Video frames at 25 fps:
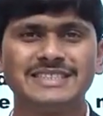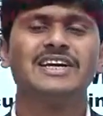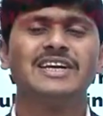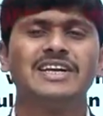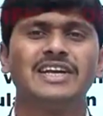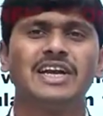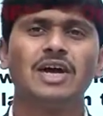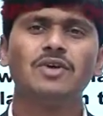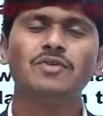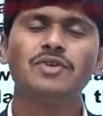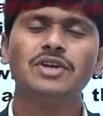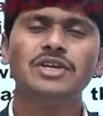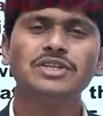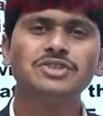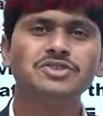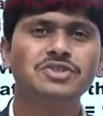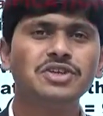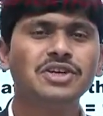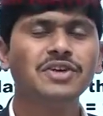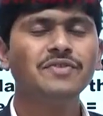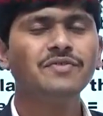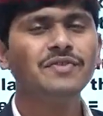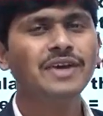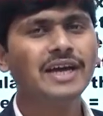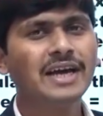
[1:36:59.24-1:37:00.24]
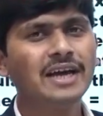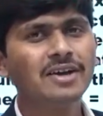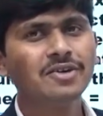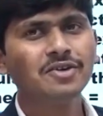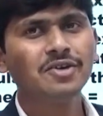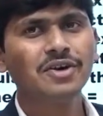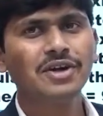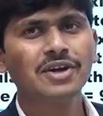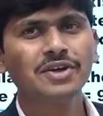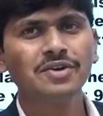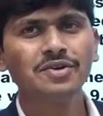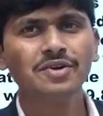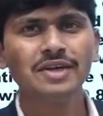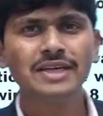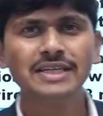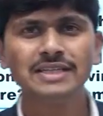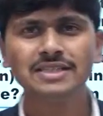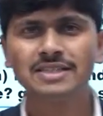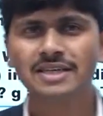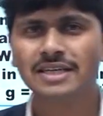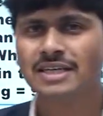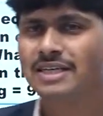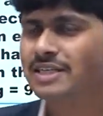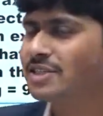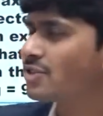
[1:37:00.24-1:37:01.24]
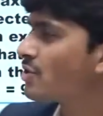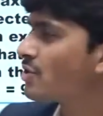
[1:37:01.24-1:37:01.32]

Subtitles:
Now dear student, we are going to discuss